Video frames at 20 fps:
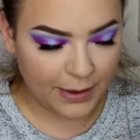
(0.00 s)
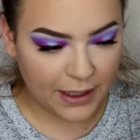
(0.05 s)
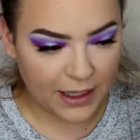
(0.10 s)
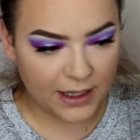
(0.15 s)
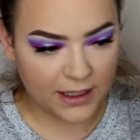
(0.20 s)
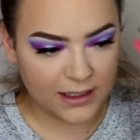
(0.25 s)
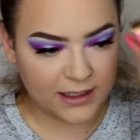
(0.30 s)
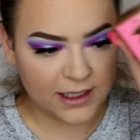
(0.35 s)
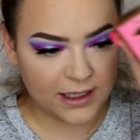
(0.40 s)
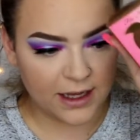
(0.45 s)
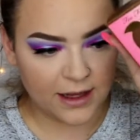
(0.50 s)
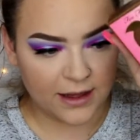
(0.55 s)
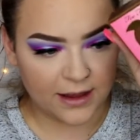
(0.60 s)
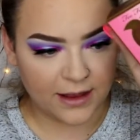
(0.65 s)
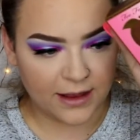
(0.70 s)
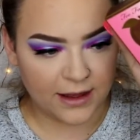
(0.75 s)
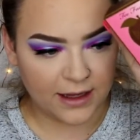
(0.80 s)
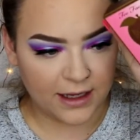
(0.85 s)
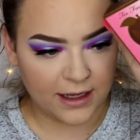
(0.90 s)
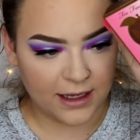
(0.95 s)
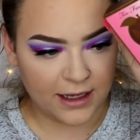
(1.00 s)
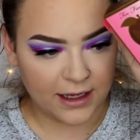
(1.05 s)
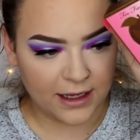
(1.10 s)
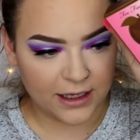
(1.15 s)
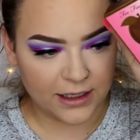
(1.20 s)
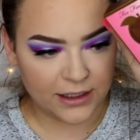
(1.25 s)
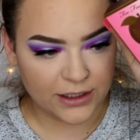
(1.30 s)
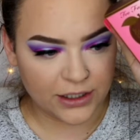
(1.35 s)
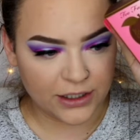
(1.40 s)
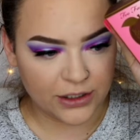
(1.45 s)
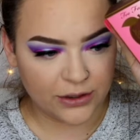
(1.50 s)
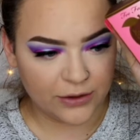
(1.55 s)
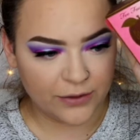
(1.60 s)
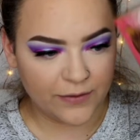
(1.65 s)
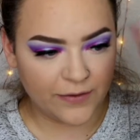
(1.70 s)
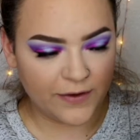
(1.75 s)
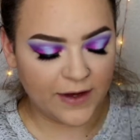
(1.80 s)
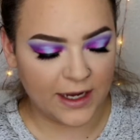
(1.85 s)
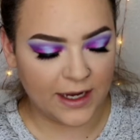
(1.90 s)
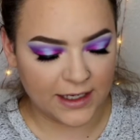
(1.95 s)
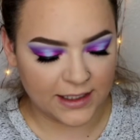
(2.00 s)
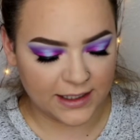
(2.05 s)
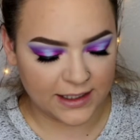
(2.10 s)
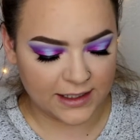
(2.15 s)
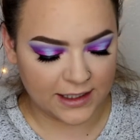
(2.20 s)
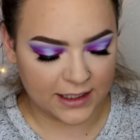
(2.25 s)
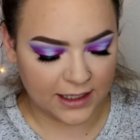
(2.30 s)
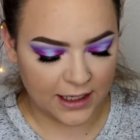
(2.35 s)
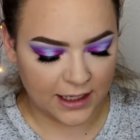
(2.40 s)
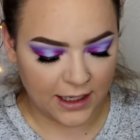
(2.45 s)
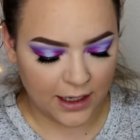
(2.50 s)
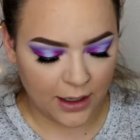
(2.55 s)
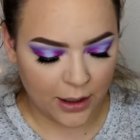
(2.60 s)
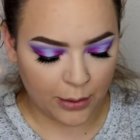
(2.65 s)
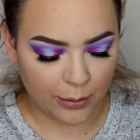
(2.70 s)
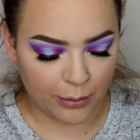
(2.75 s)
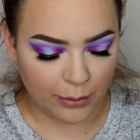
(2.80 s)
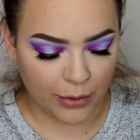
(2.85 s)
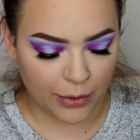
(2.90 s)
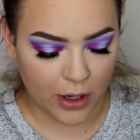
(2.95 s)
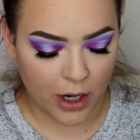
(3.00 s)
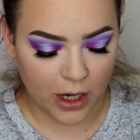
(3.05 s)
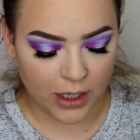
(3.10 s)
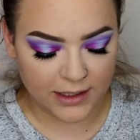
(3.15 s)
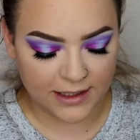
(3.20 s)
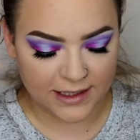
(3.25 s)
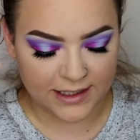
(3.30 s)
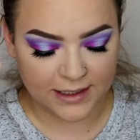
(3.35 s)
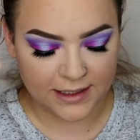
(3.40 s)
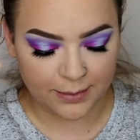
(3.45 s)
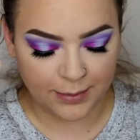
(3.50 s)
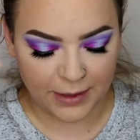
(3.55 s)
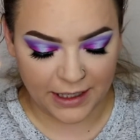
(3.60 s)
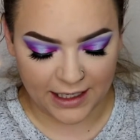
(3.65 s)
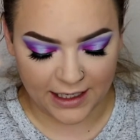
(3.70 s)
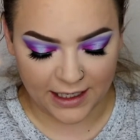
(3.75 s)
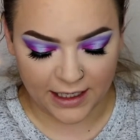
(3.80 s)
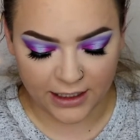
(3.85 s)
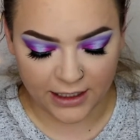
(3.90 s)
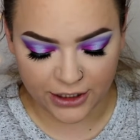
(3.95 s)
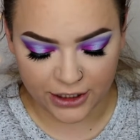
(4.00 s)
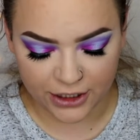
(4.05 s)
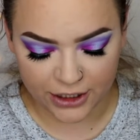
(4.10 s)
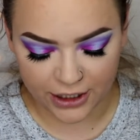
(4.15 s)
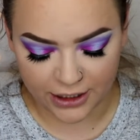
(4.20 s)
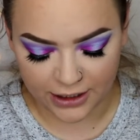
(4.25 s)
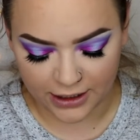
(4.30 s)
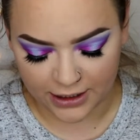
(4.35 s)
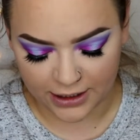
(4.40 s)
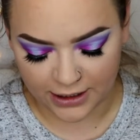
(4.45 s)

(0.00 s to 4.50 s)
picked the Too Faced Bronzed Peach.